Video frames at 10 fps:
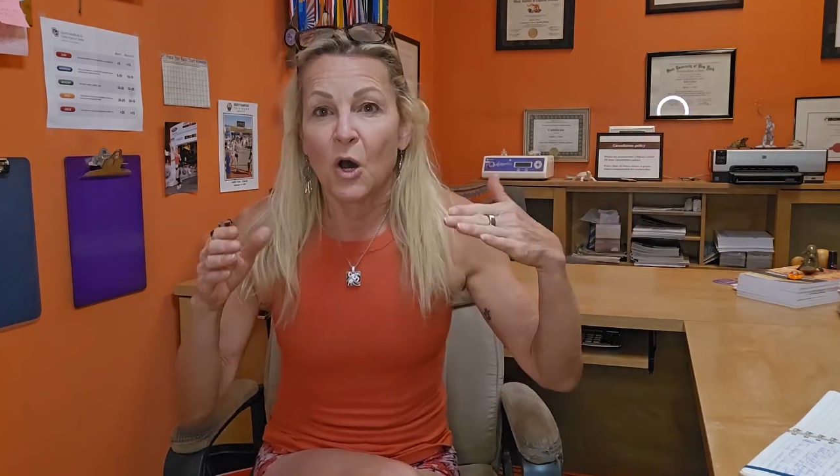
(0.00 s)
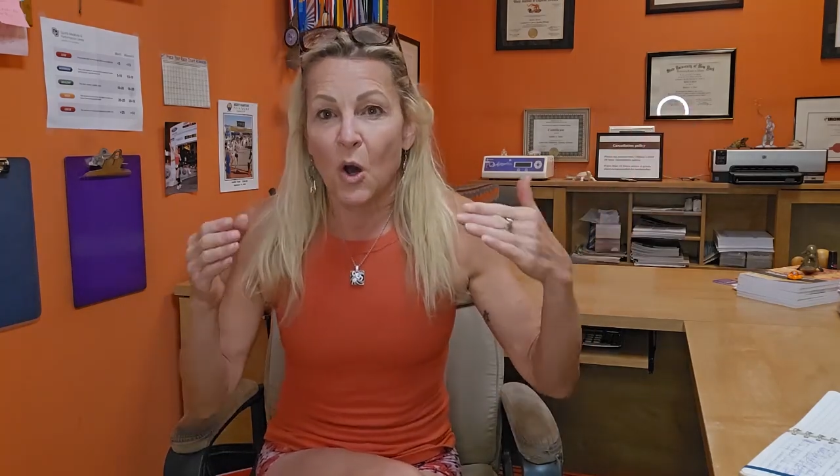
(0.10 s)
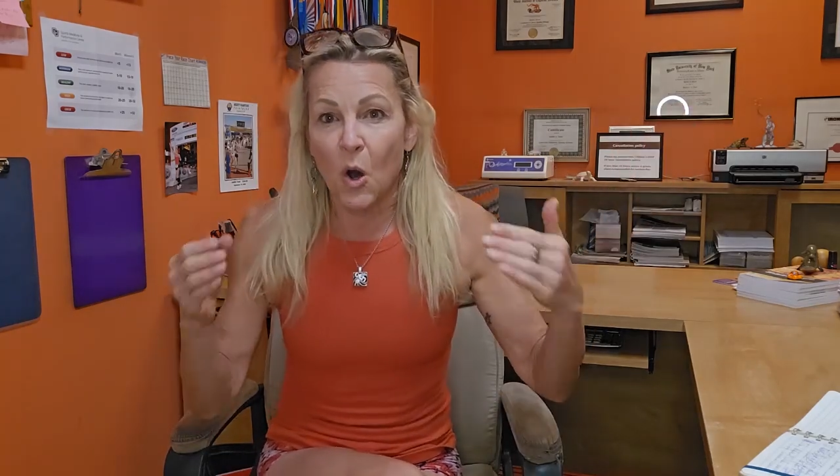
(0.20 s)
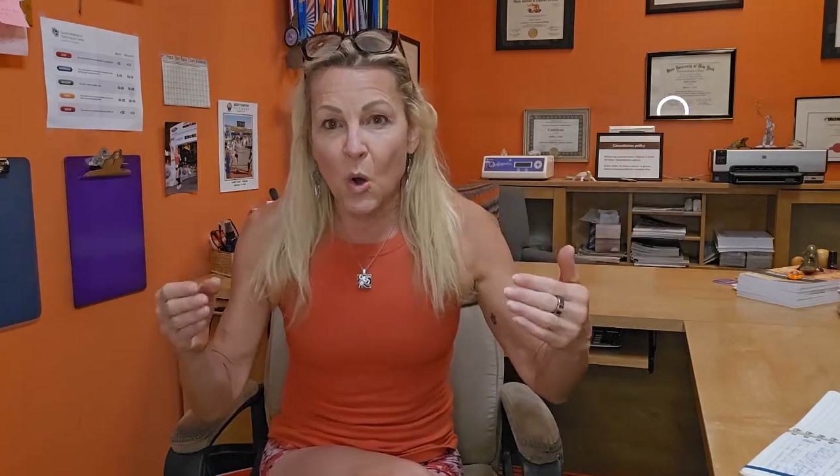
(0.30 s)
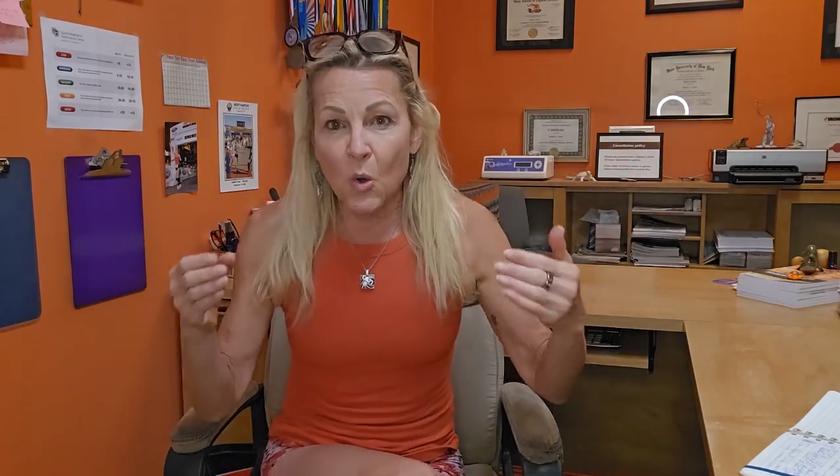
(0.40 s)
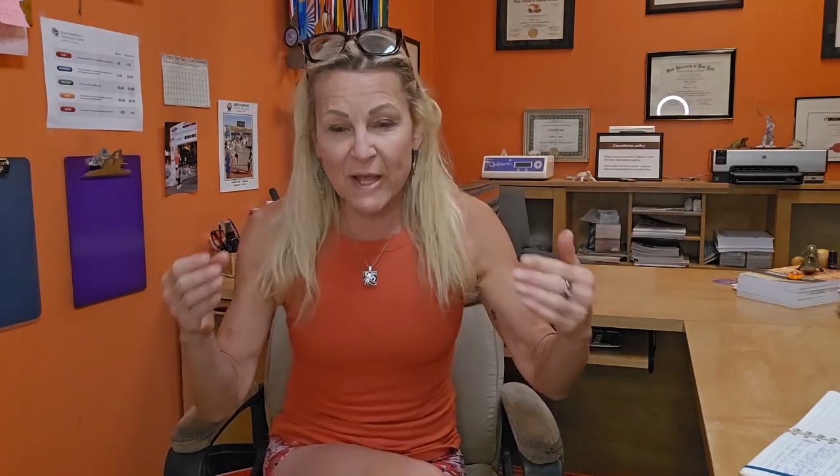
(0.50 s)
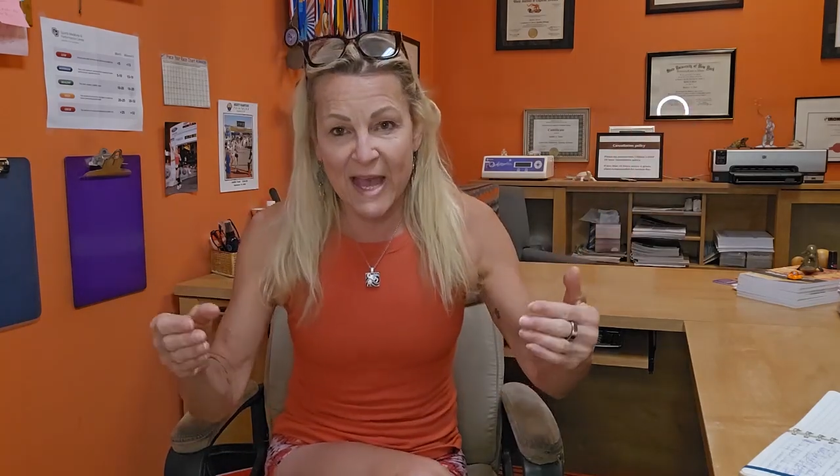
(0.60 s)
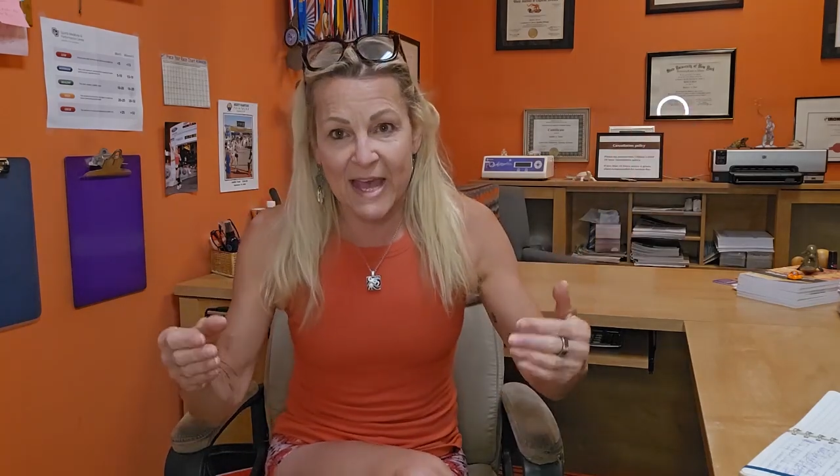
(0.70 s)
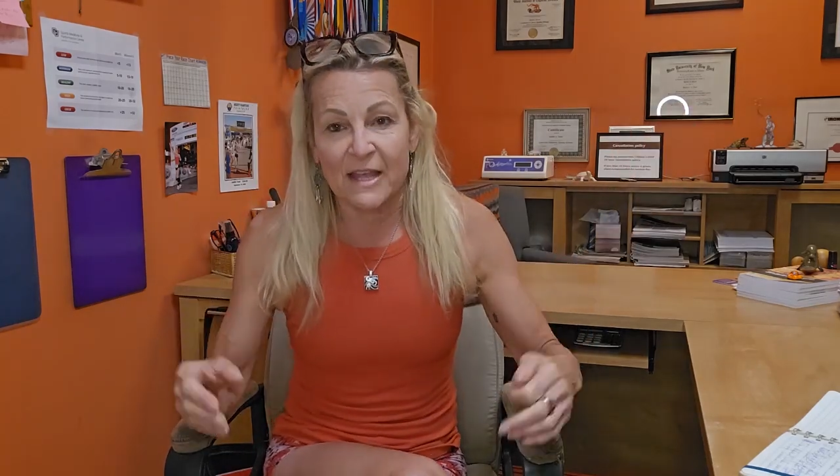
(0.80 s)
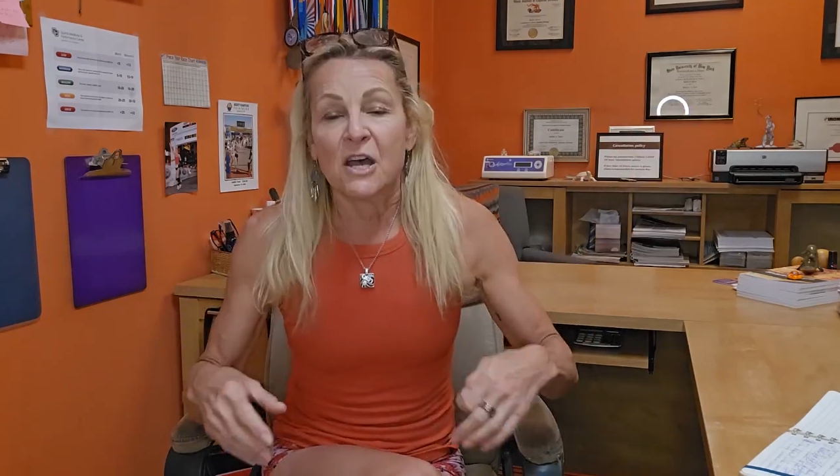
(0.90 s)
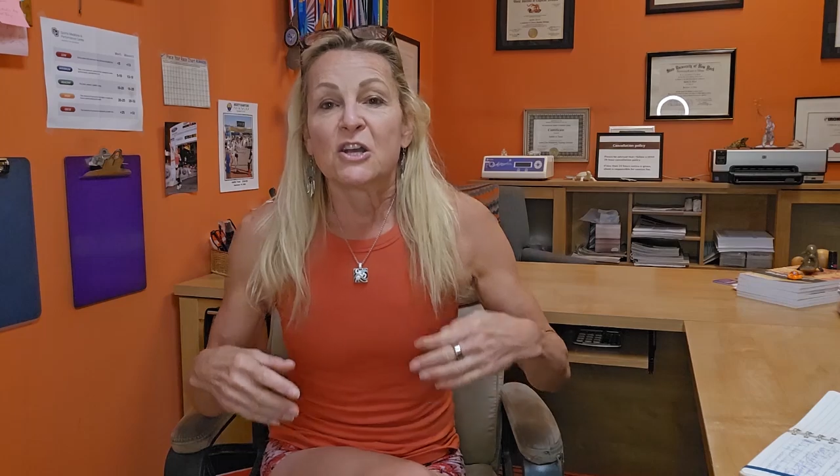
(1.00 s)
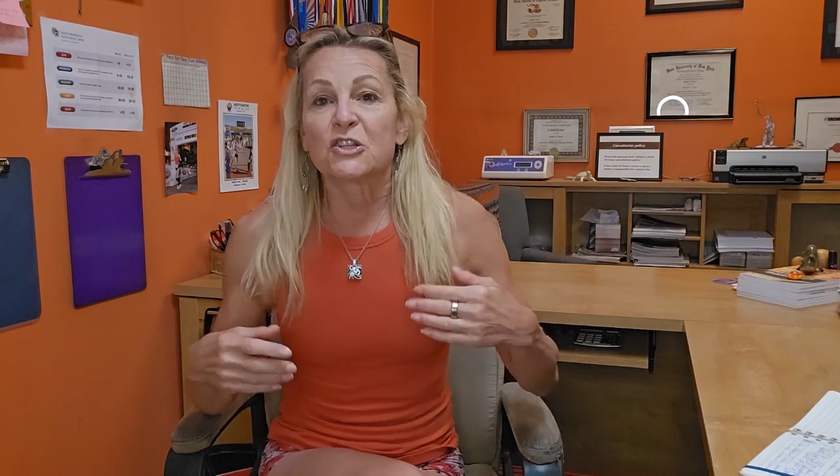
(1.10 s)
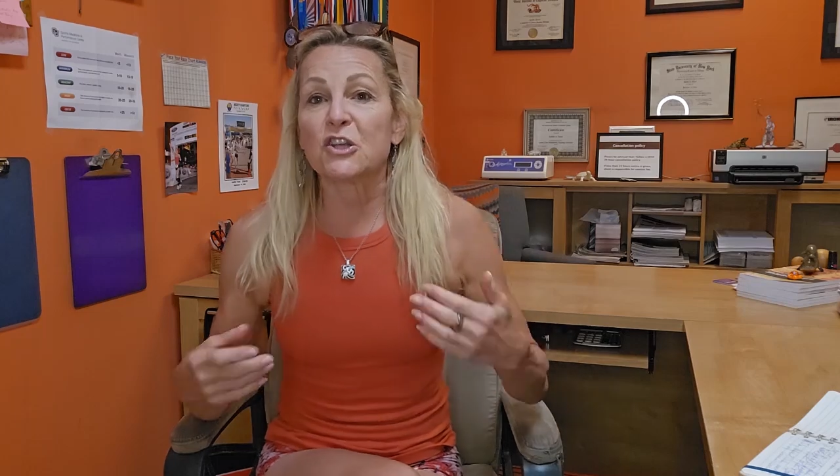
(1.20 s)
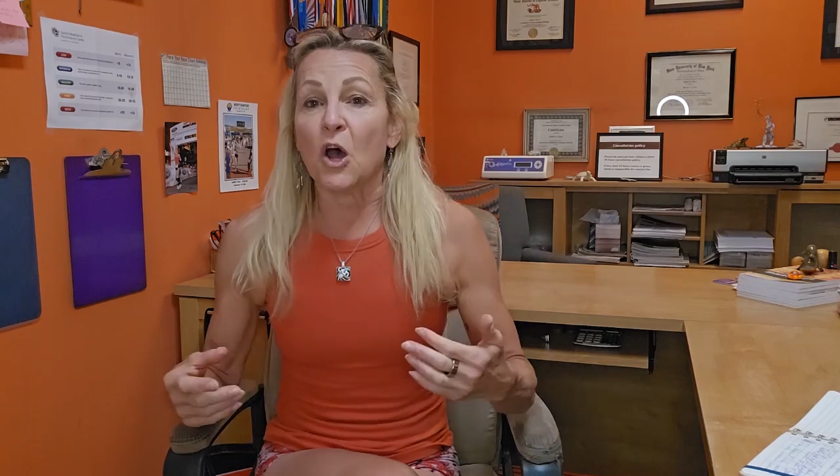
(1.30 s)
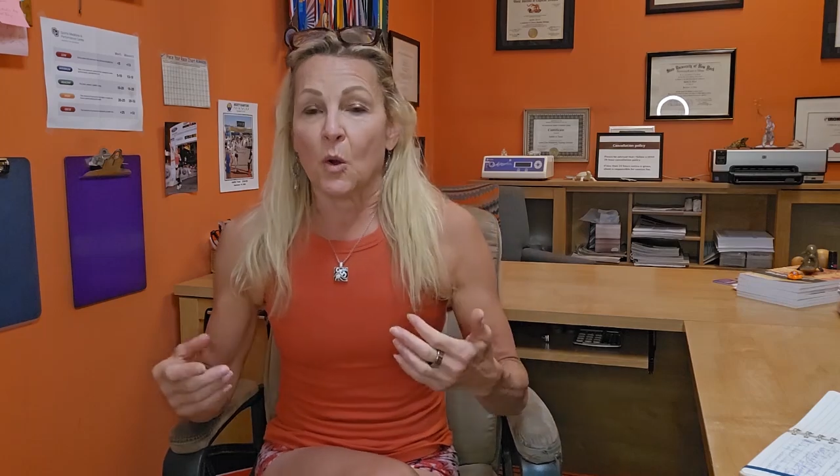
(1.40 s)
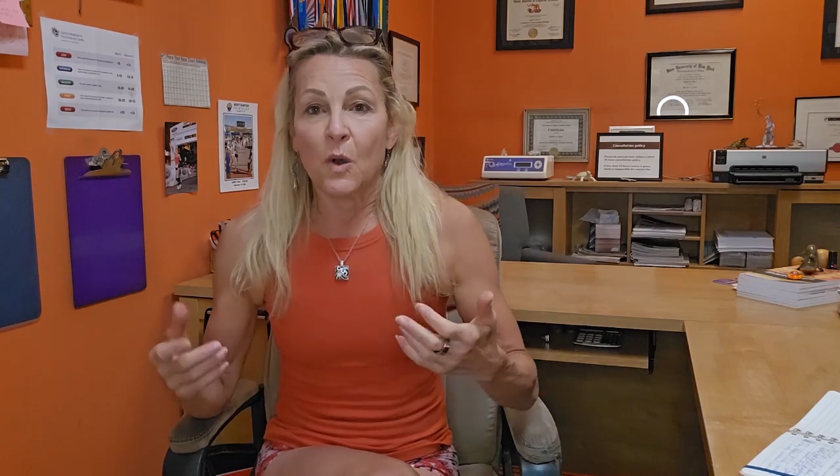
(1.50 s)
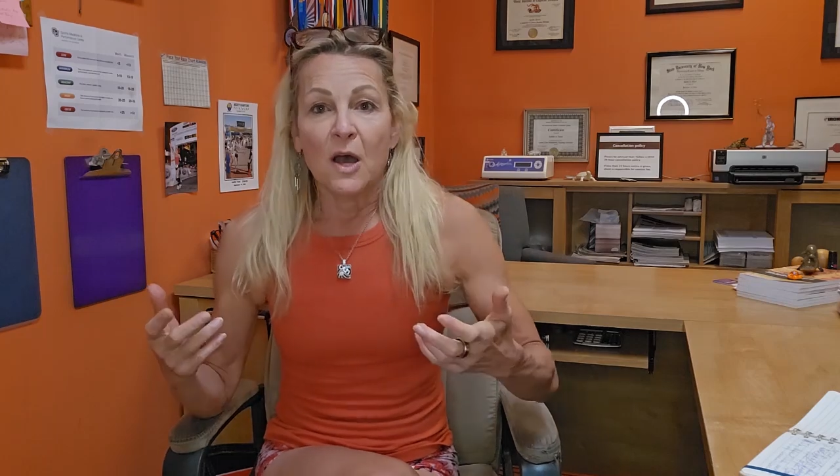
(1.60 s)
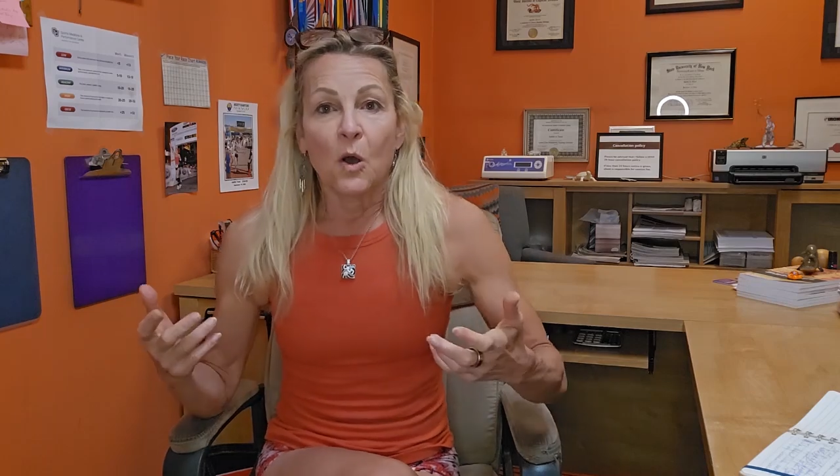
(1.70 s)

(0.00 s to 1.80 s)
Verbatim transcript: Okay, so